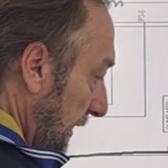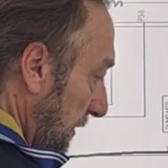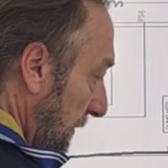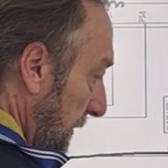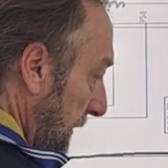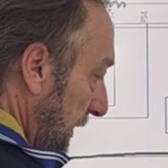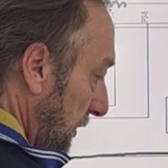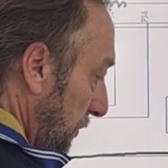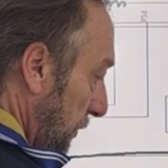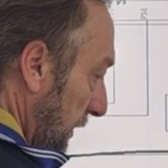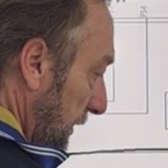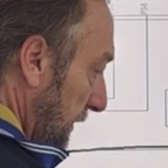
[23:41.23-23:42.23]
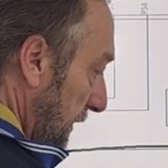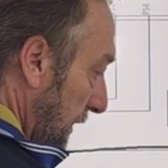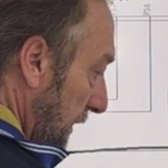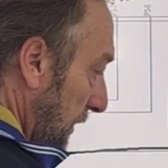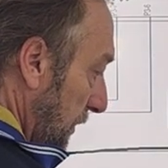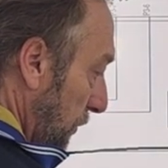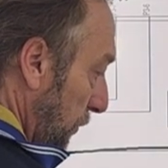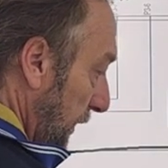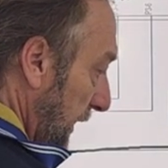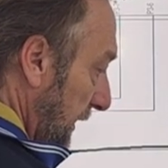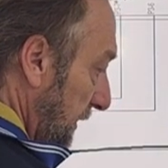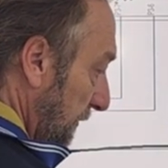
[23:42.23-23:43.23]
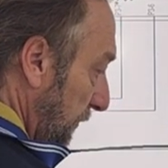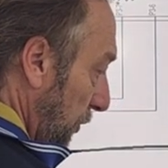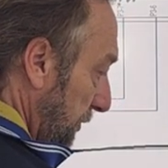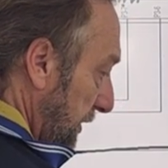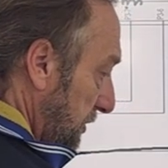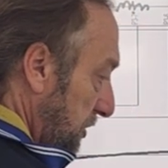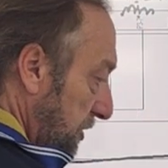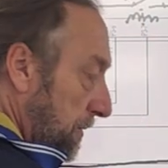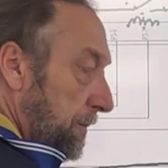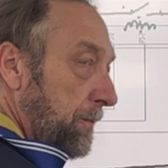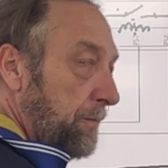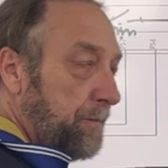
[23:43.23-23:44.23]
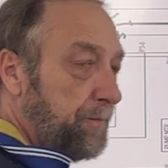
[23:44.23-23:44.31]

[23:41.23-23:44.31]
and my meter would read the voltage? Yes